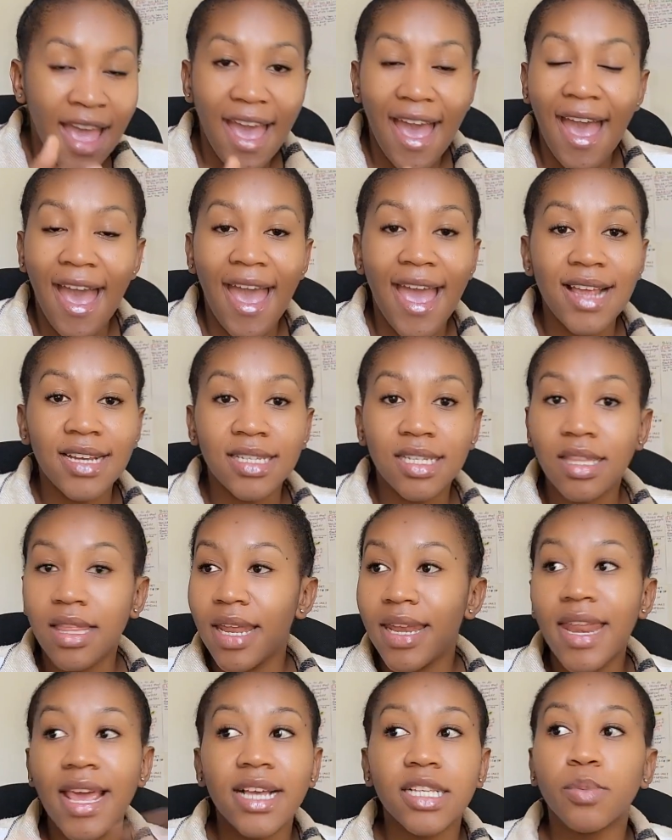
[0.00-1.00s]
And the
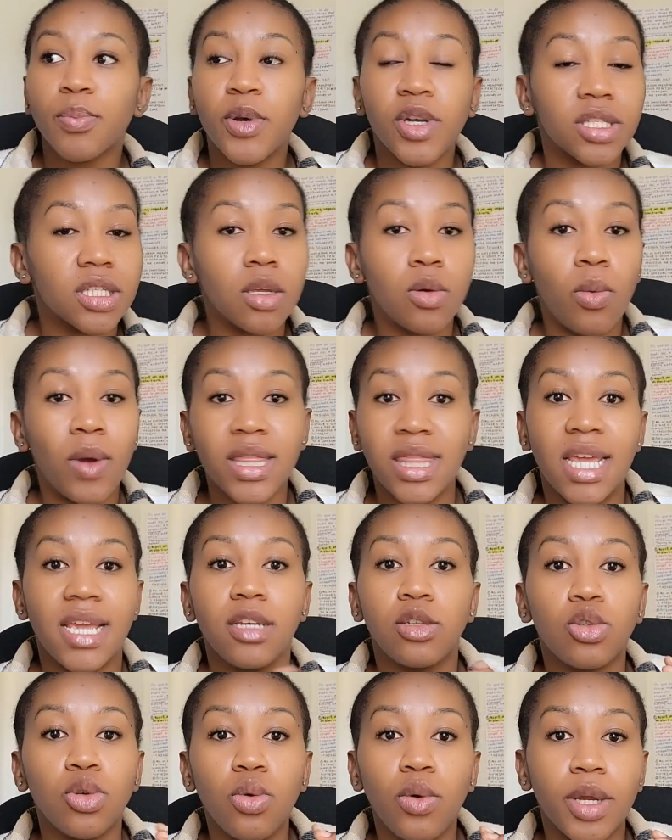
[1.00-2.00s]
next person, what they
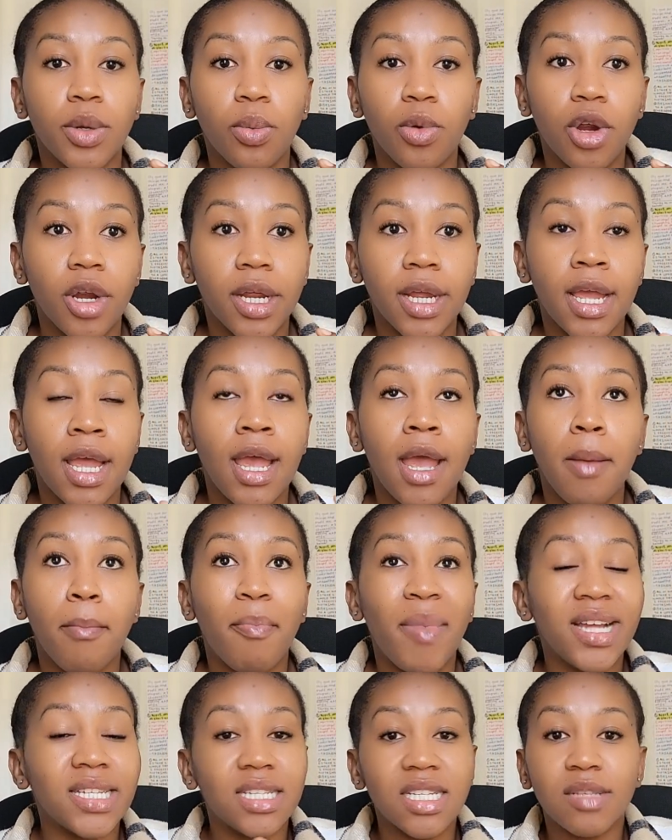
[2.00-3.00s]
do at work
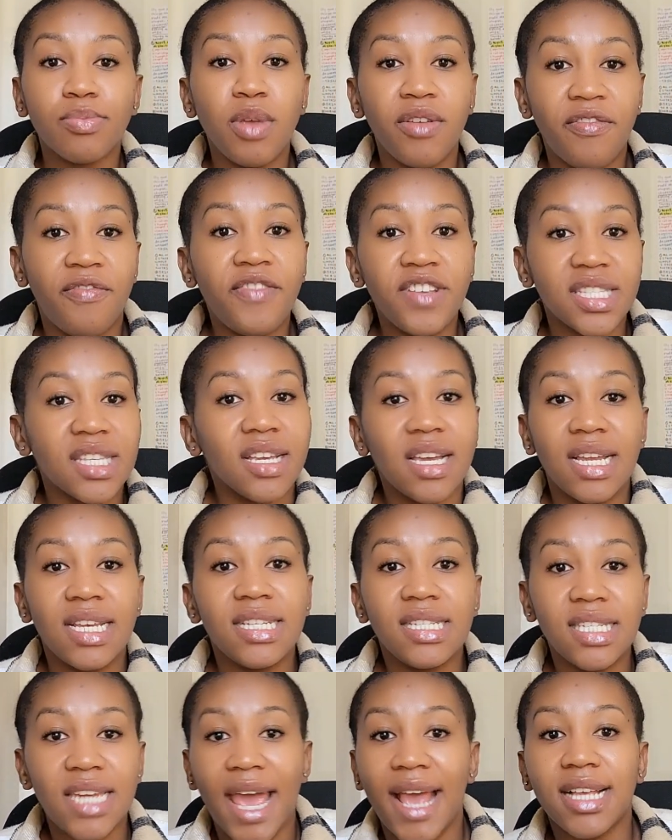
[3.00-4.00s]
might just be
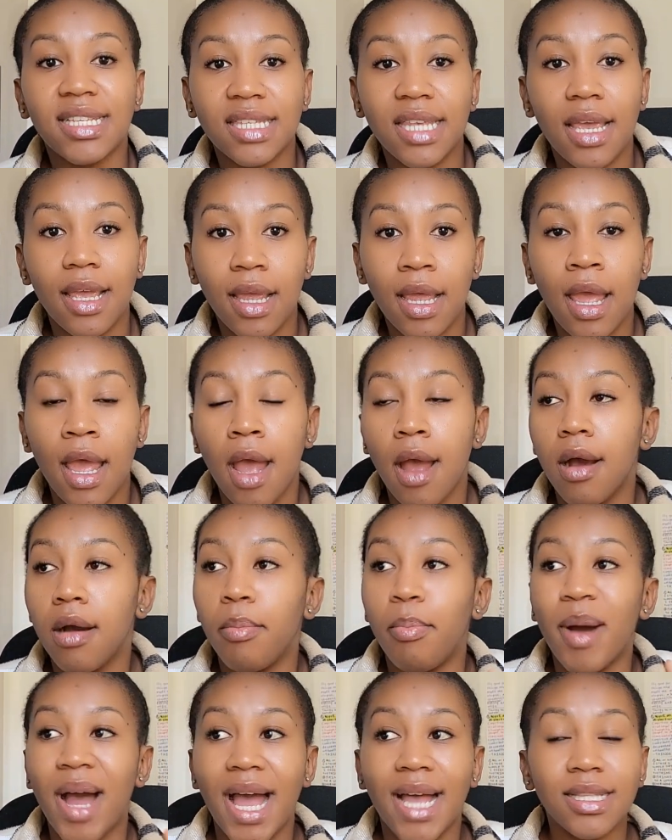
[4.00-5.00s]
physically taxing,
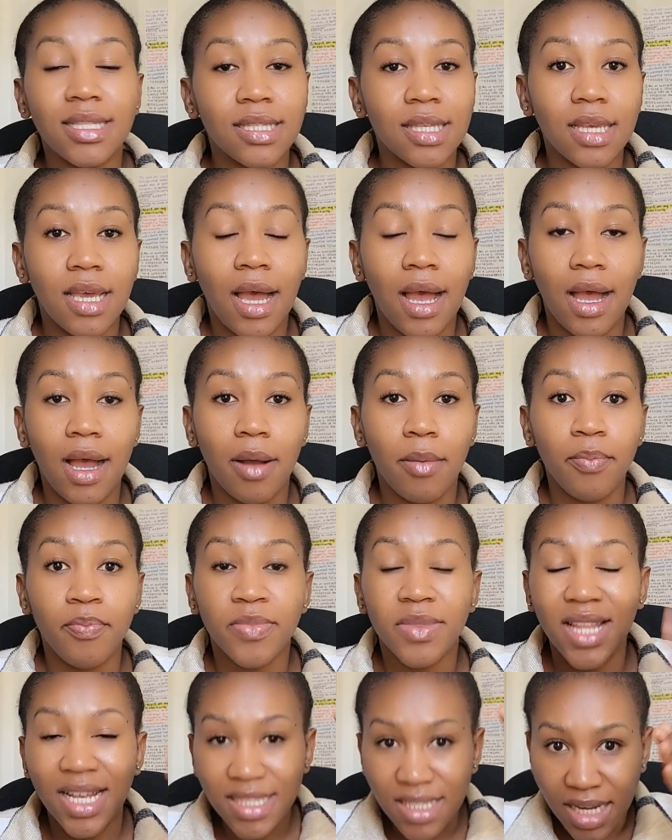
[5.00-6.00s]
but
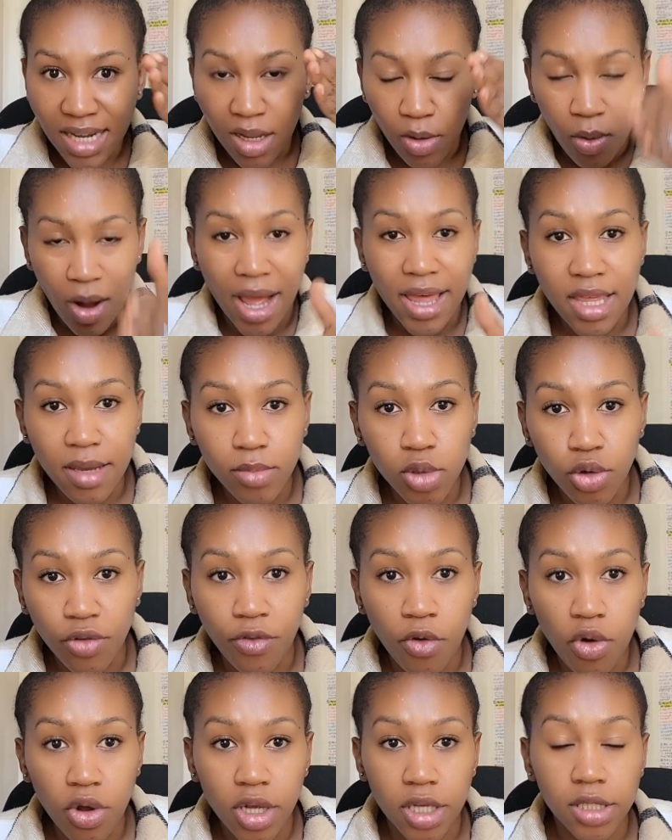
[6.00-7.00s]
doesn't require them to
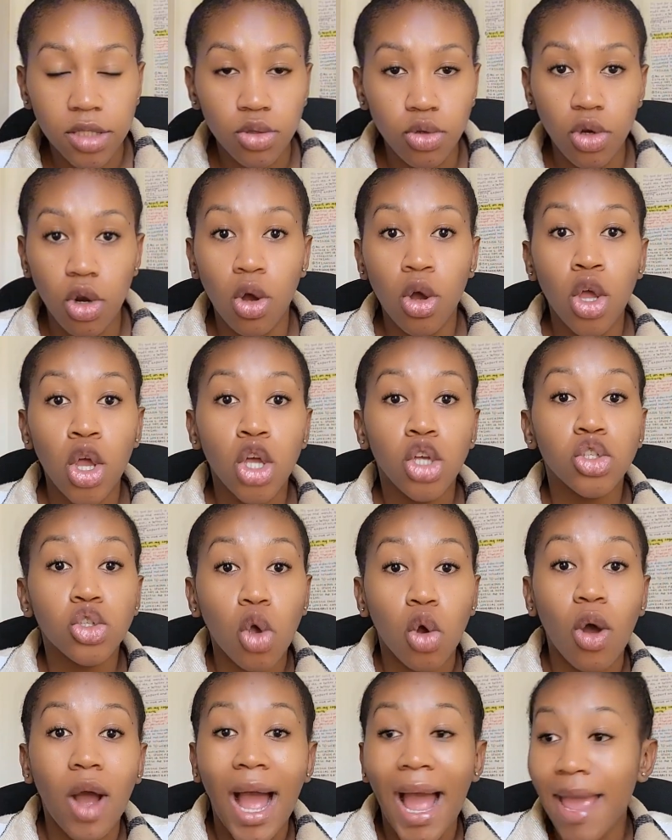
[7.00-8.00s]
focus,
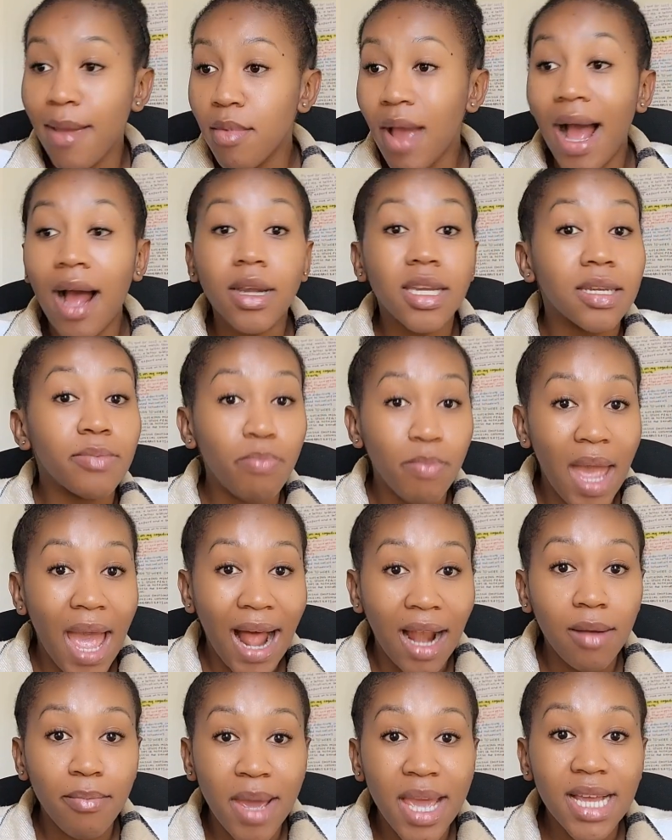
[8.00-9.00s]
So
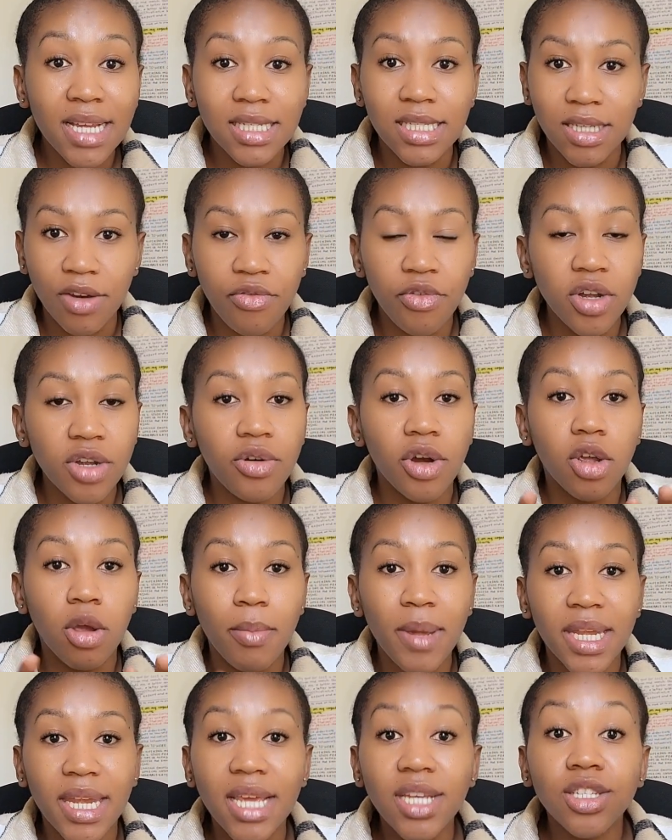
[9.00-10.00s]
I'll make different
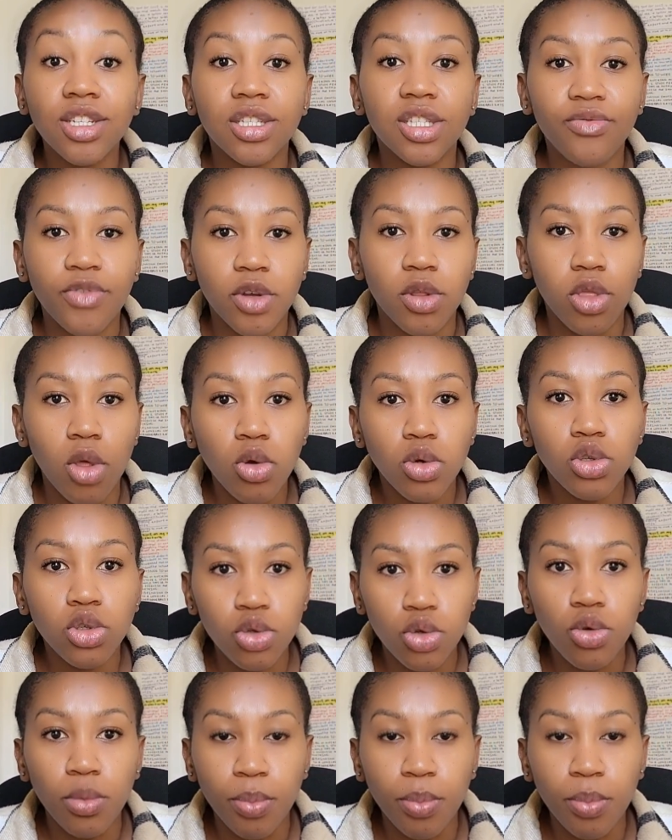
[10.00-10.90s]
recommendations for those two